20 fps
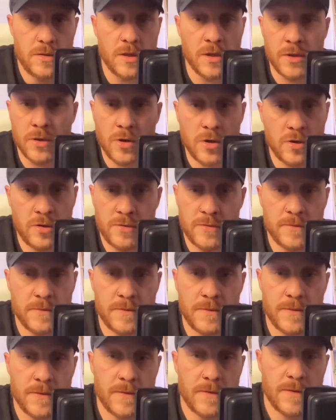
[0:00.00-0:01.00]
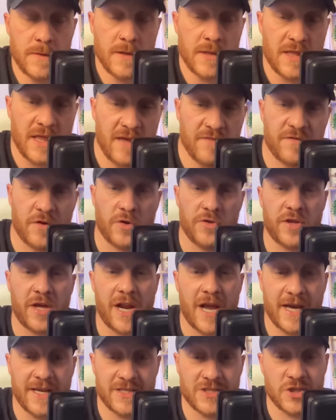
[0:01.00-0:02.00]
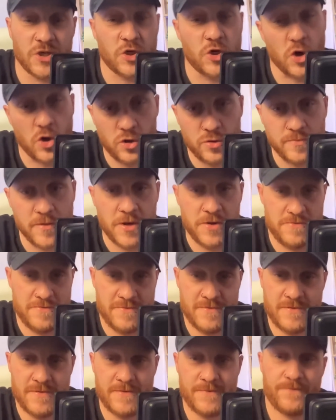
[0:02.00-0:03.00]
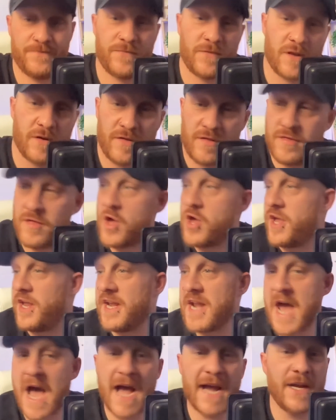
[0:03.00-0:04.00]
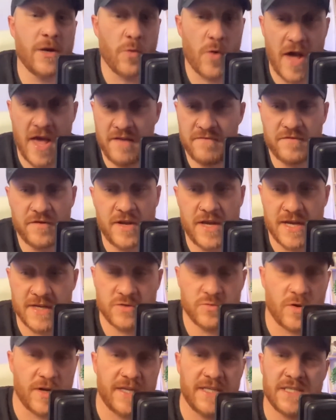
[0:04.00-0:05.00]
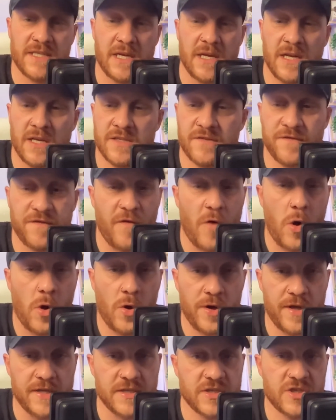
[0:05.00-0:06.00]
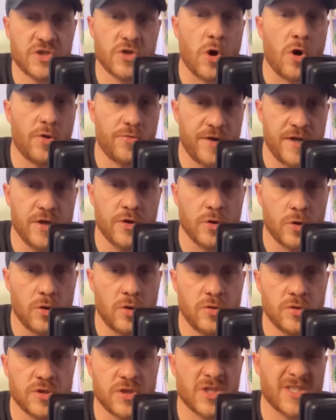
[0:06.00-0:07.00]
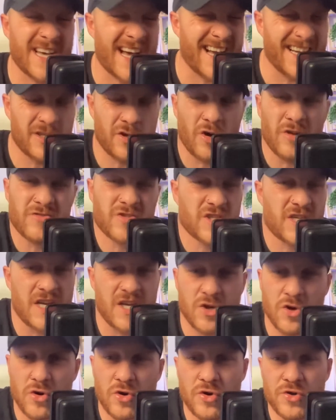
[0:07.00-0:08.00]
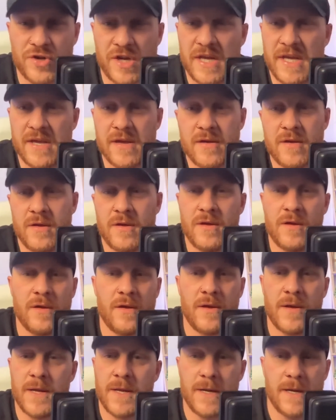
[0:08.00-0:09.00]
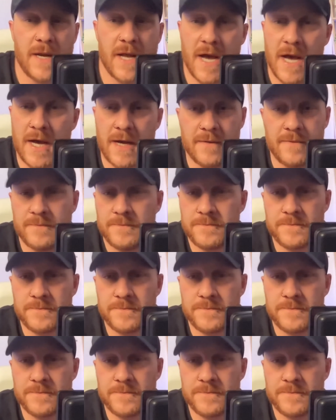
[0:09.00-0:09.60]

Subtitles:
You know? They've got the likes of Coleman, 39 or whatever he is. What is he? In his 40s, scoring goals. Tarkowski, Cody. Nah.